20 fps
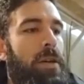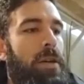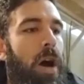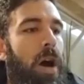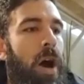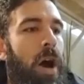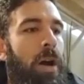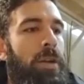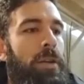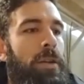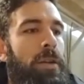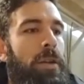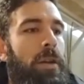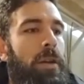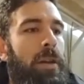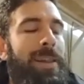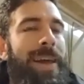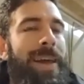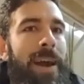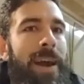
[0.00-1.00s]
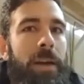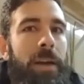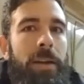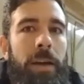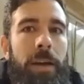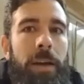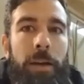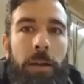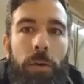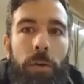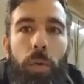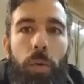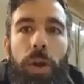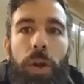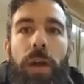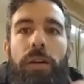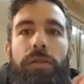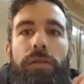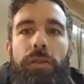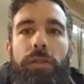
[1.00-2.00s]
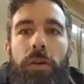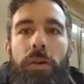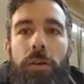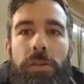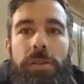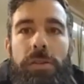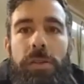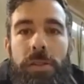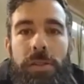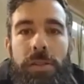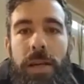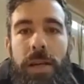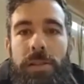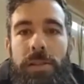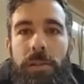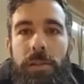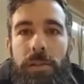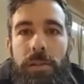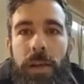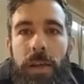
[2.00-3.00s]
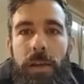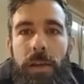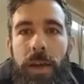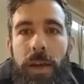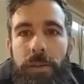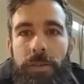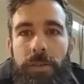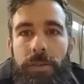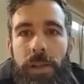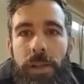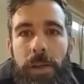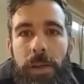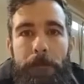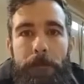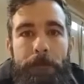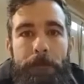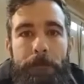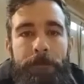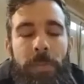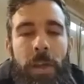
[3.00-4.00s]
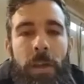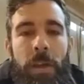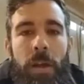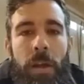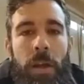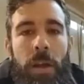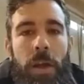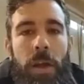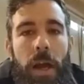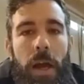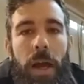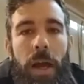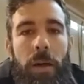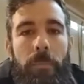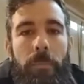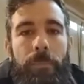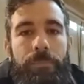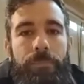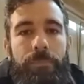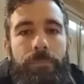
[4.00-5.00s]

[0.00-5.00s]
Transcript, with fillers: unlearning what I thought success looked like, actually. Mm. Um,